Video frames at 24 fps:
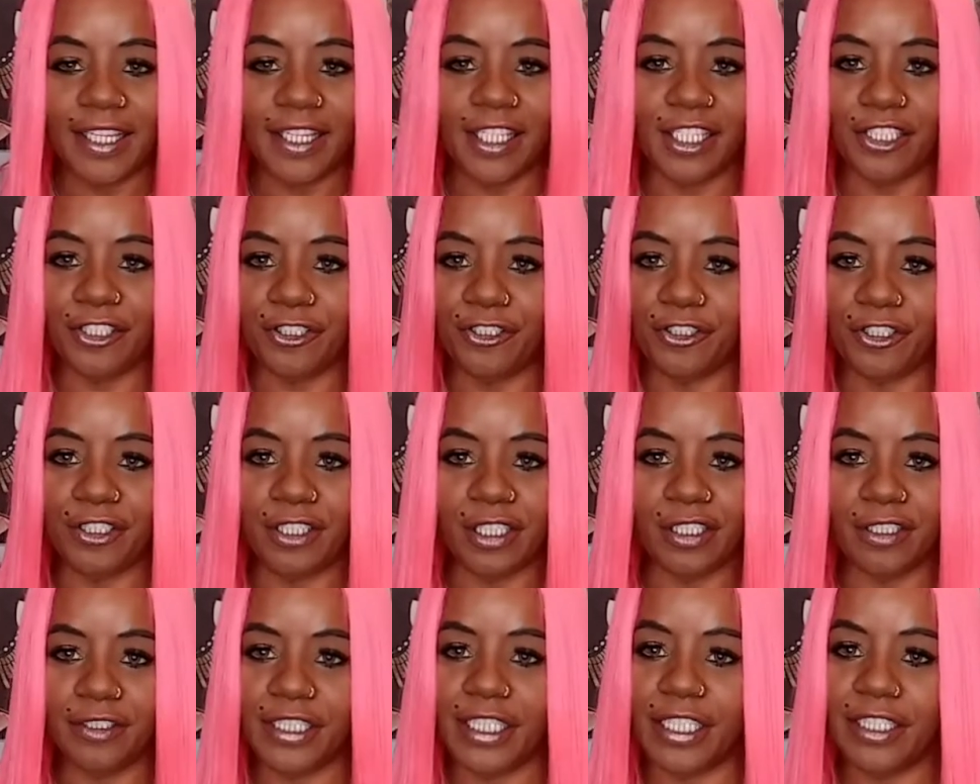This
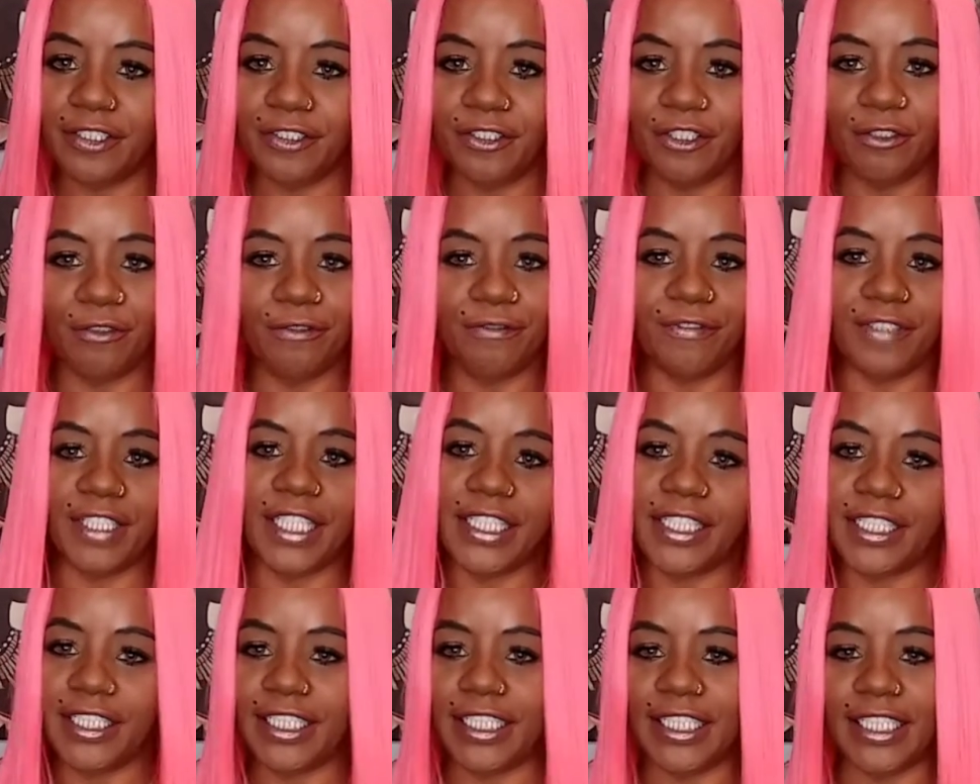year, there's no
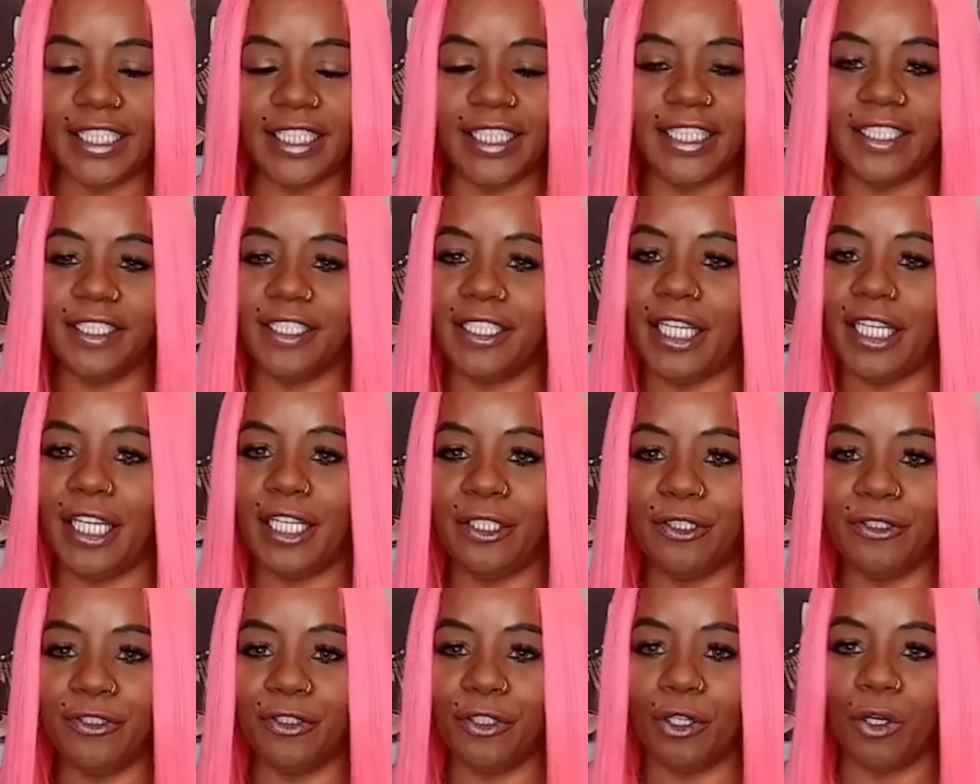vending,
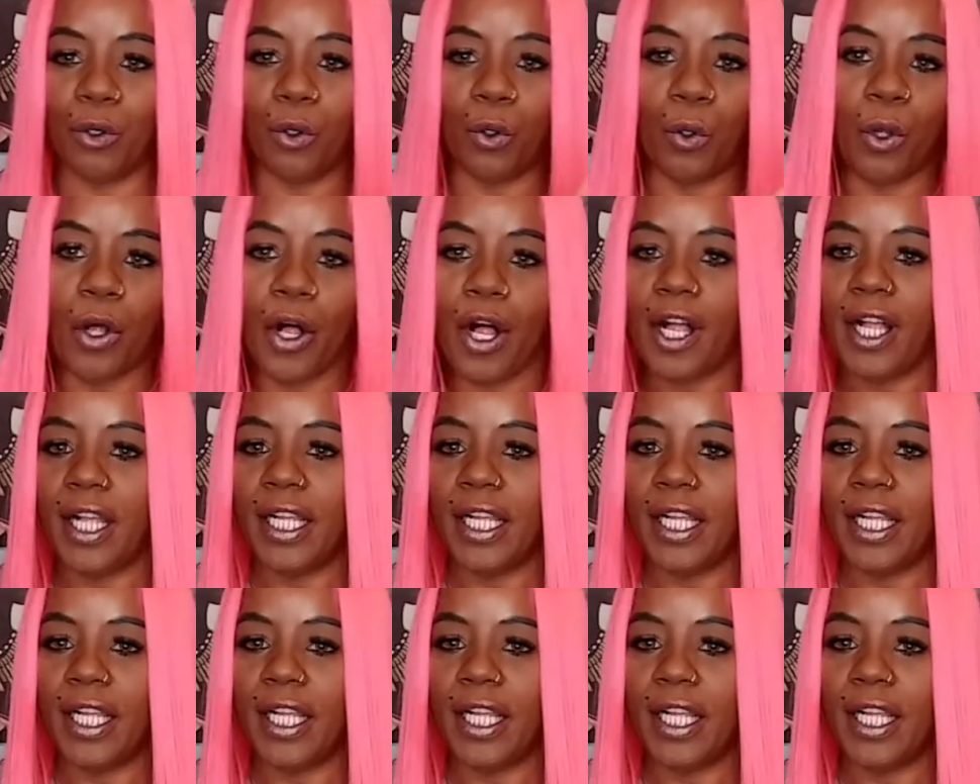there's no,